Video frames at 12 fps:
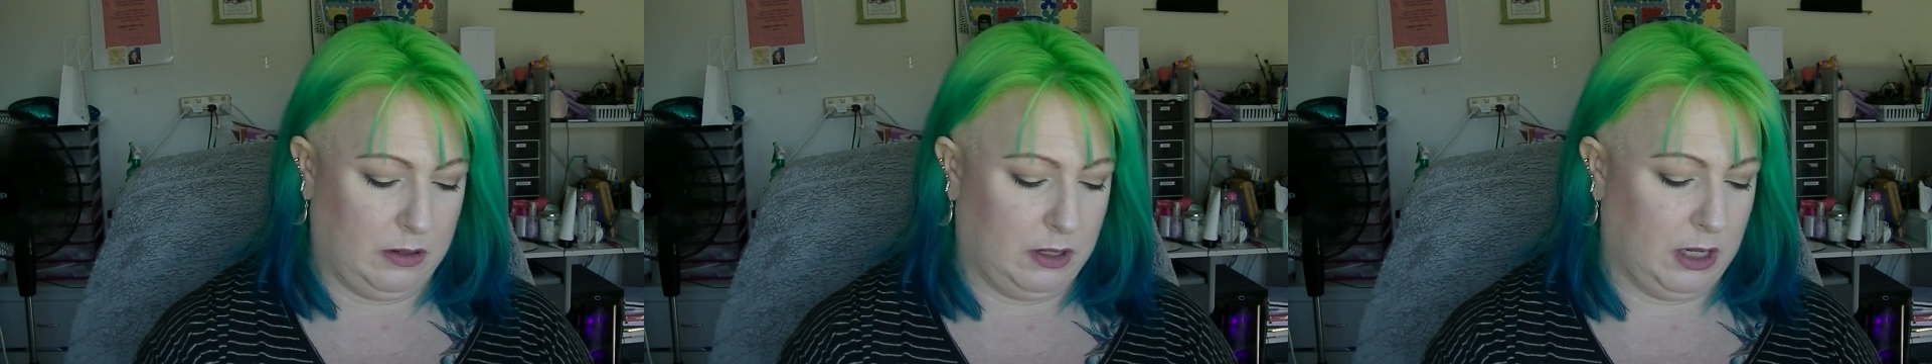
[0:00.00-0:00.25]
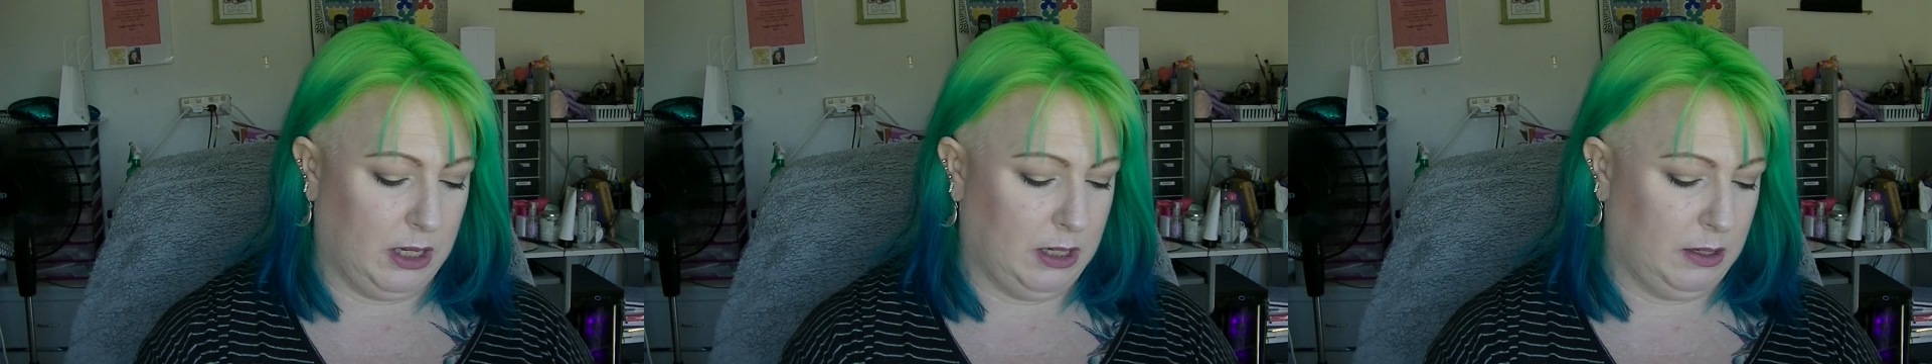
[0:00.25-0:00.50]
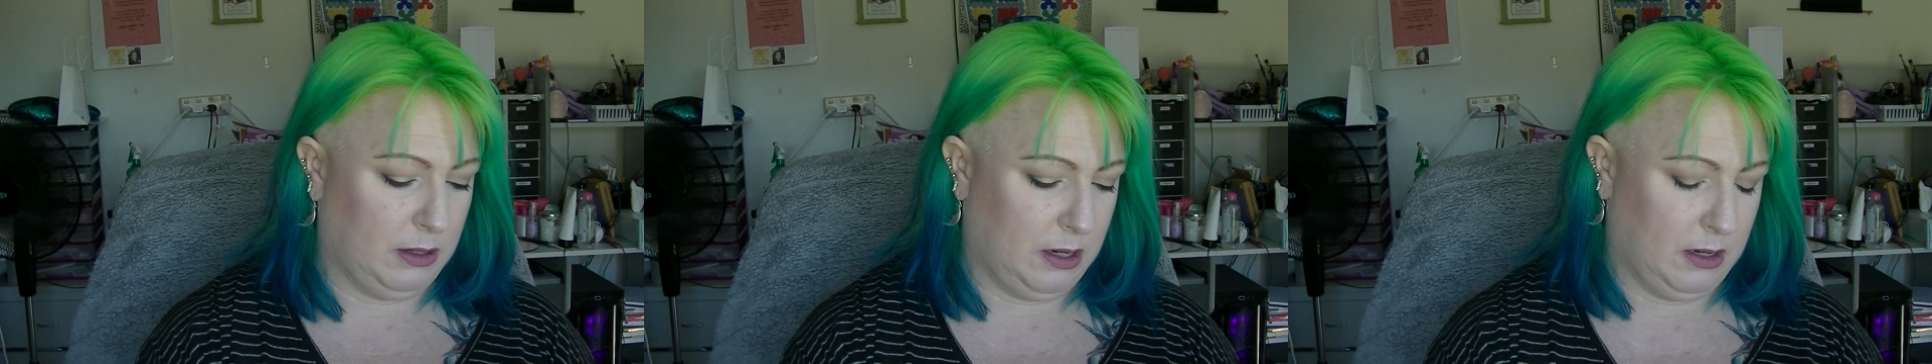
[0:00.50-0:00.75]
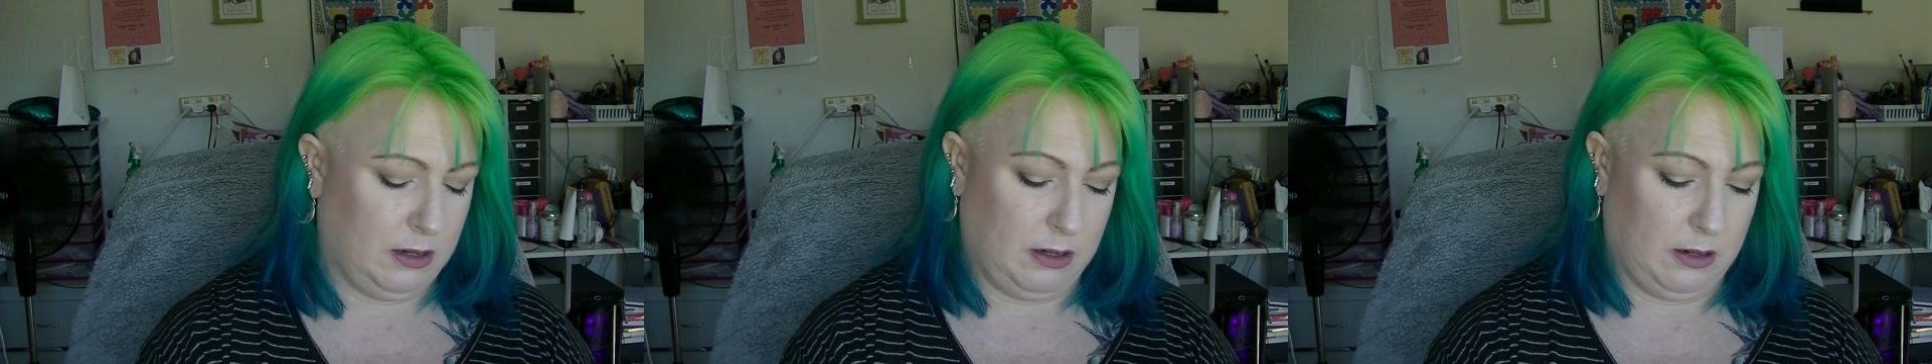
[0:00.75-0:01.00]
This
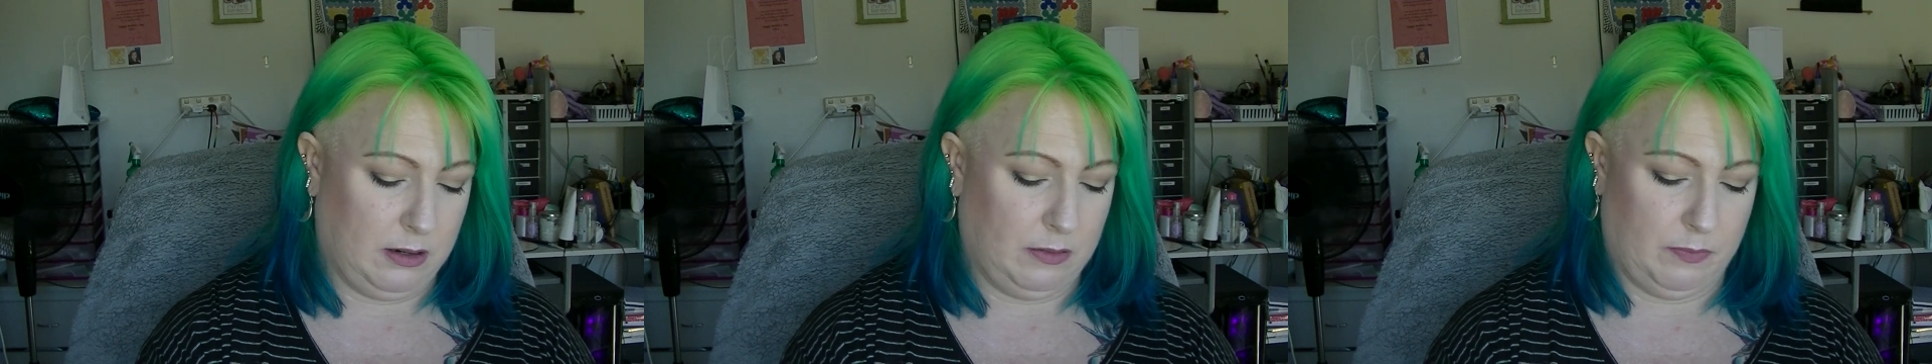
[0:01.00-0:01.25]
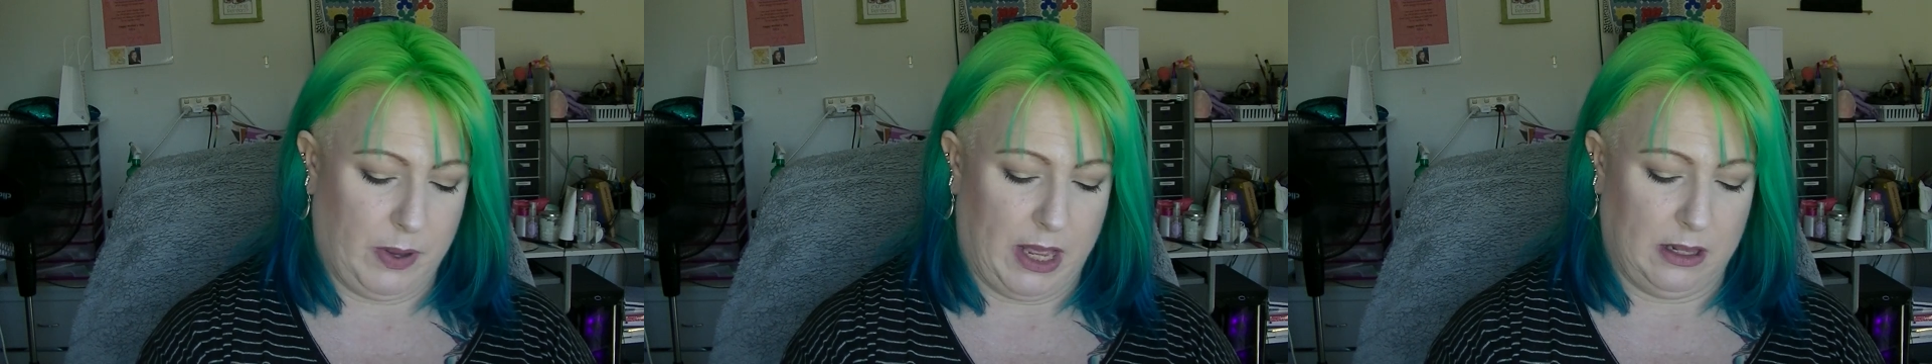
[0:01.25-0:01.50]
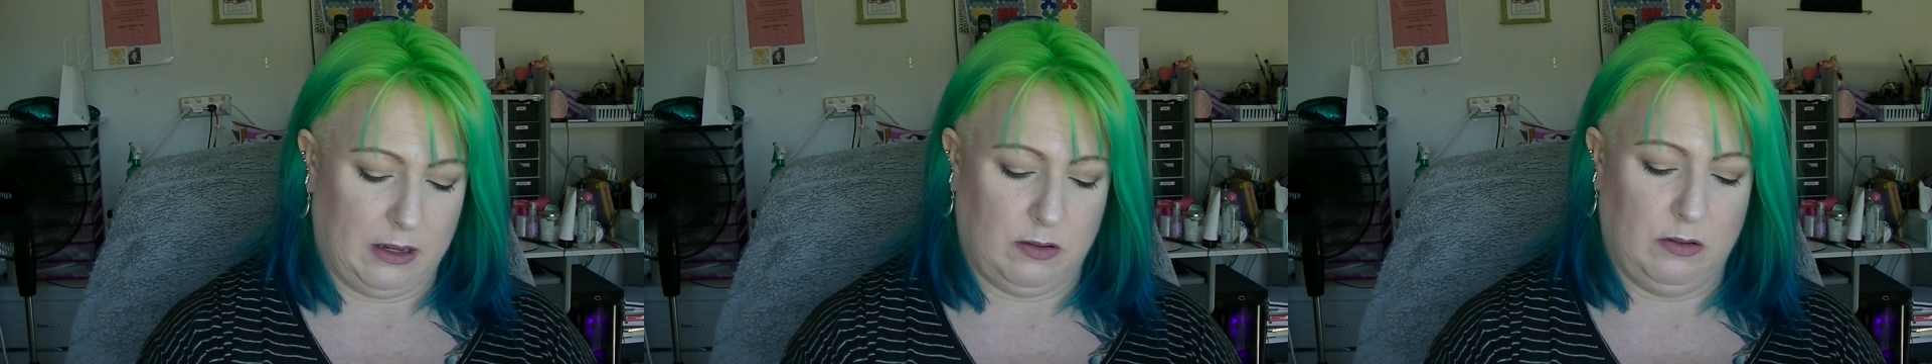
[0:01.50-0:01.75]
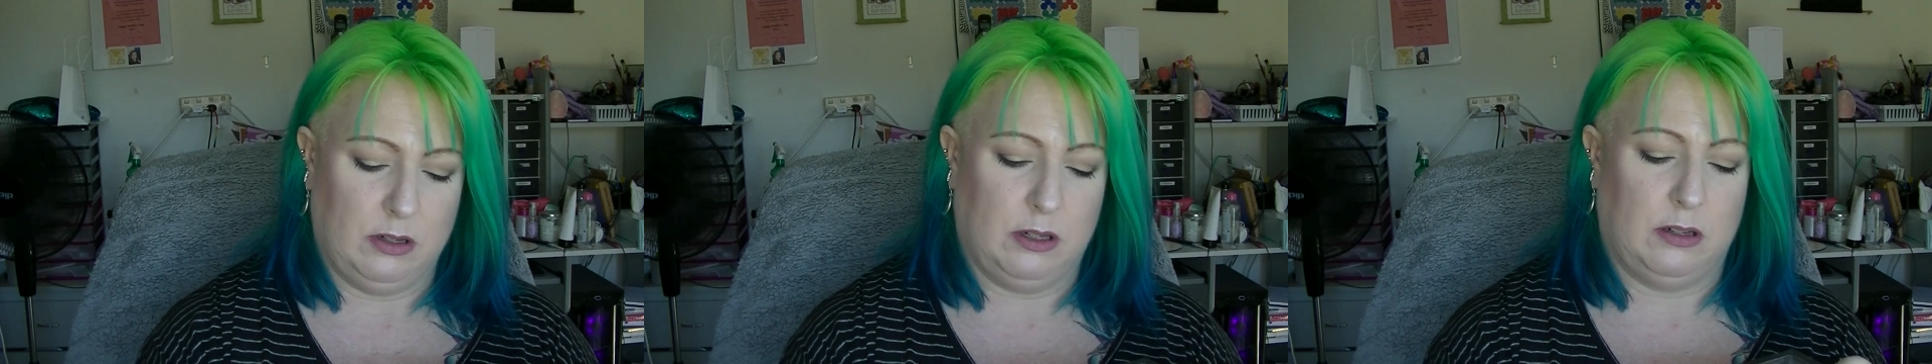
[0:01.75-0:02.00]
palette
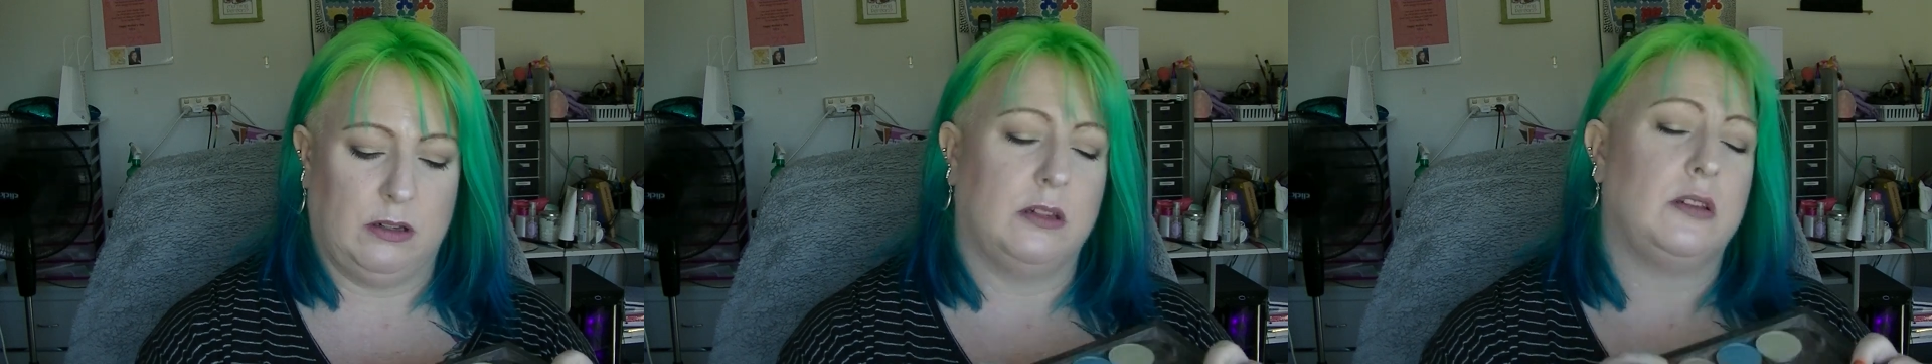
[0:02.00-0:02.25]
looks